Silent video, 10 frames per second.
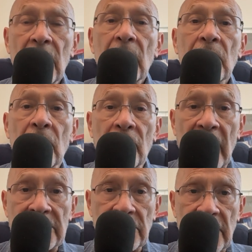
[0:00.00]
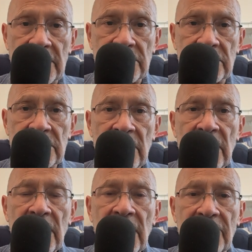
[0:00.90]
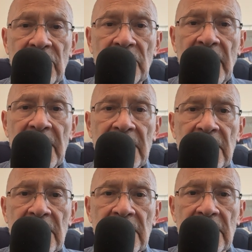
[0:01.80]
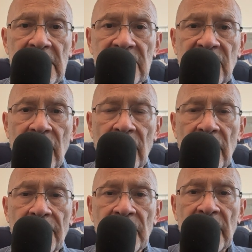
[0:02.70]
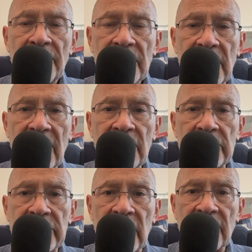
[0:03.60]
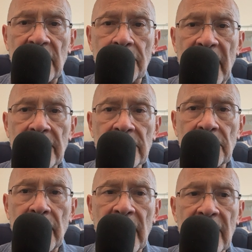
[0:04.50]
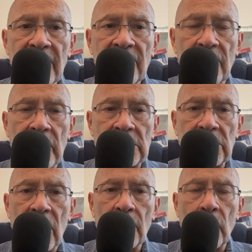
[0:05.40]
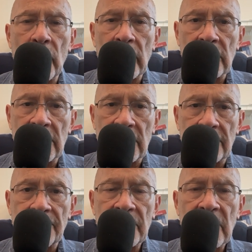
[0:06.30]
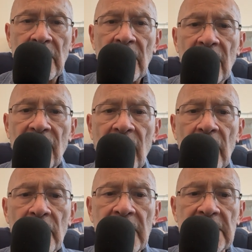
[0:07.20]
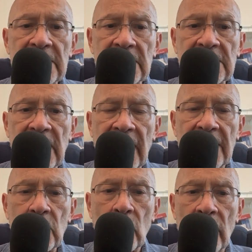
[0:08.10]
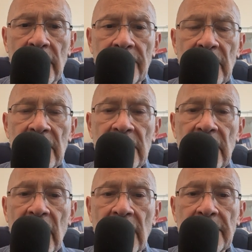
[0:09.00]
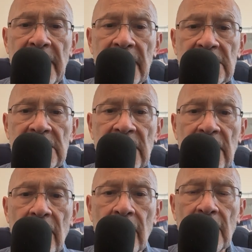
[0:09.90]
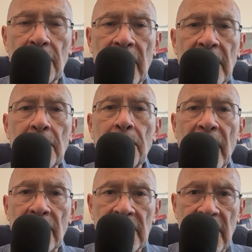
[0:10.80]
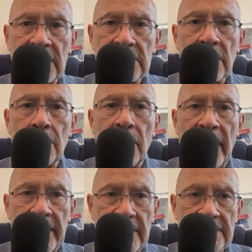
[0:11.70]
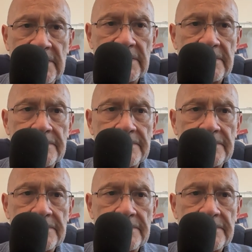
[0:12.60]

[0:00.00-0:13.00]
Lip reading: Congratulations. If you made it this far, give yourself a pat on the back for a job well done. Following is the slide 1, the updated synagogue by Paradise Compliance.